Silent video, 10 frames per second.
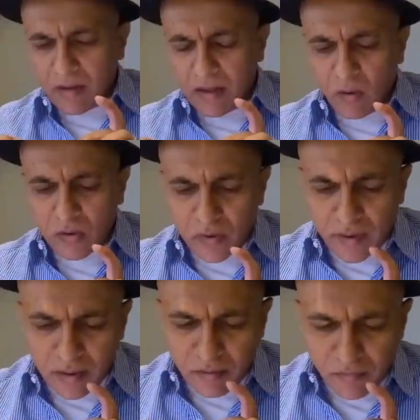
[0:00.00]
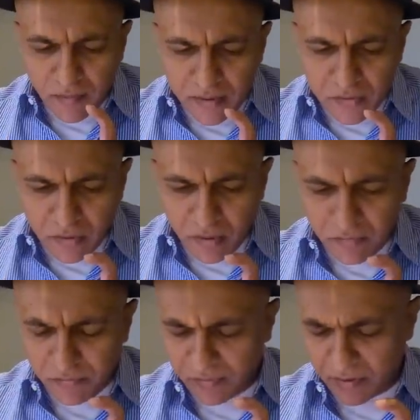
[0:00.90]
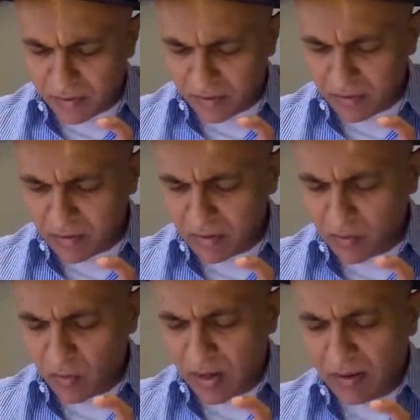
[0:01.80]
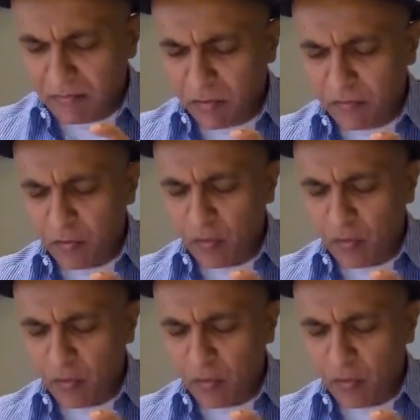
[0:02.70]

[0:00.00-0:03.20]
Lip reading: And also, I think, flecks of gulab, of